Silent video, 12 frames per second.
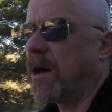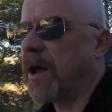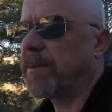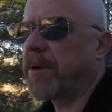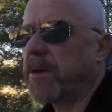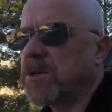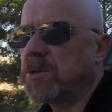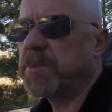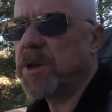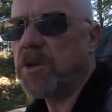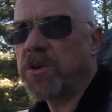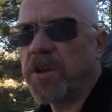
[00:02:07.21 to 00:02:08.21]
I'm going to
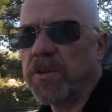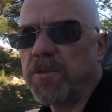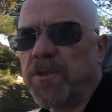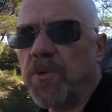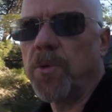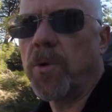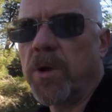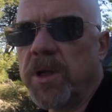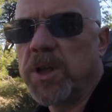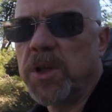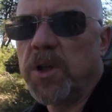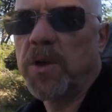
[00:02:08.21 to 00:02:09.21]
be looking for
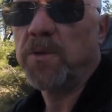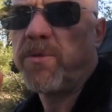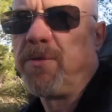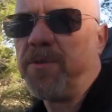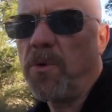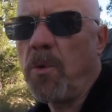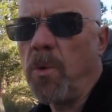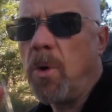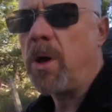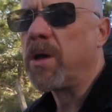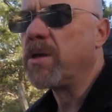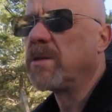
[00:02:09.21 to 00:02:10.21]

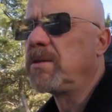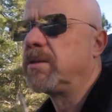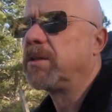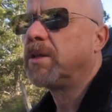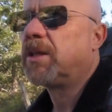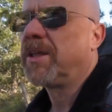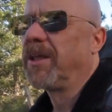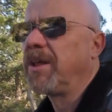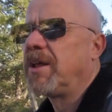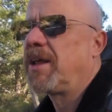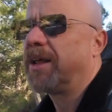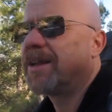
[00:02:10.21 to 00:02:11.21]
4
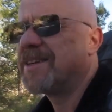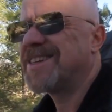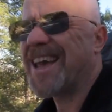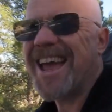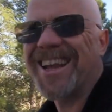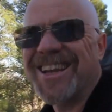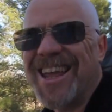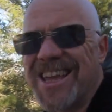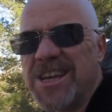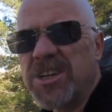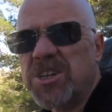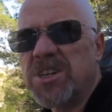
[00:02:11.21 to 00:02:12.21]

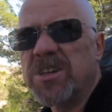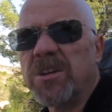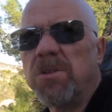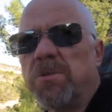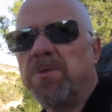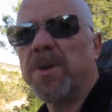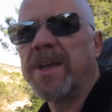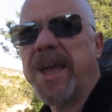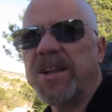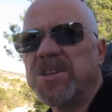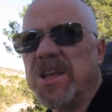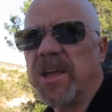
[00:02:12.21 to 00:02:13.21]
techniques for
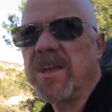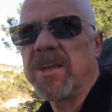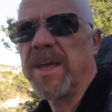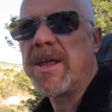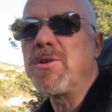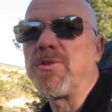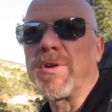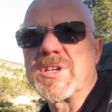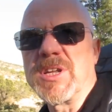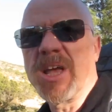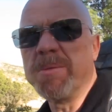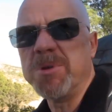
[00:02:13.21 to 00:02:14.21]
getting
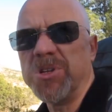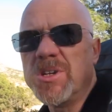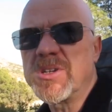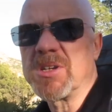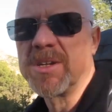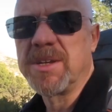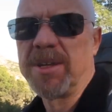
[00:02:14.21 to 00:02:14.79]
interesting images